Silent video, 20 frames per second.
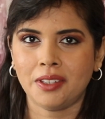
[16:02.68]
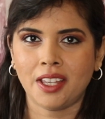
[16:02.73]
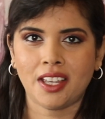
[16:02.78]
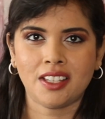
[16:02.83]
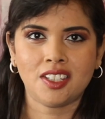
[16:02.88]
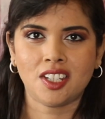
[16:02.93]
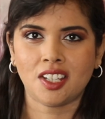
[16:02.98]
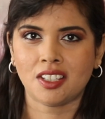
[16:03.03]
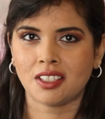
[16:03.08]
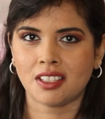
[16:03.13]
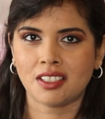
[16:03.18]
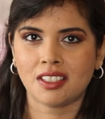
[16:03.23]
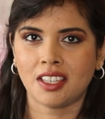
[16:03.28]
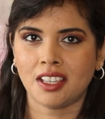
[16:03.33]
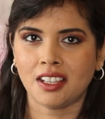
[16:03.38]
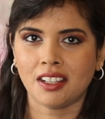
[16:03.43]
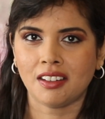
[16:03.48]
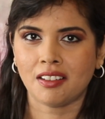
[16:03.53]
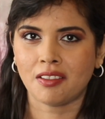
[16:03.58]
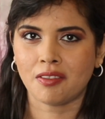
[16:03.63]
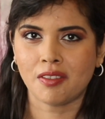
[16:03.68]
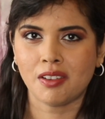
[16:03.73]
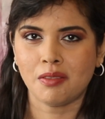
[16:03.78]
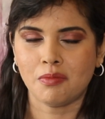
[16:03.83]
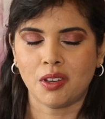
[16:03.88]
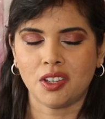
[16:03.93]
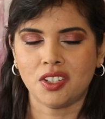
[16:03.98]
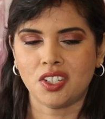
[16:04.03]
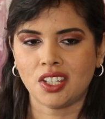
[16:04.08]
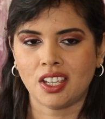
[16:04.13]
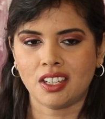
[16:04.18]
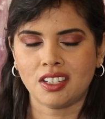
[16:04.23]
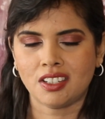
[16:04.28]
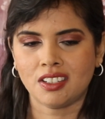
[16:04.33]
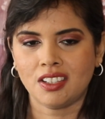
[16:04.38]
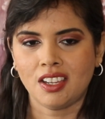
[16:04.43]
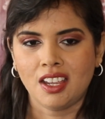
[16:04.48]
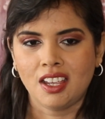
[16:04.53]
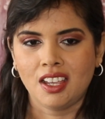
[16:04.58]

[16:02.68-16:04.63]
than just a single cream eyeshadow.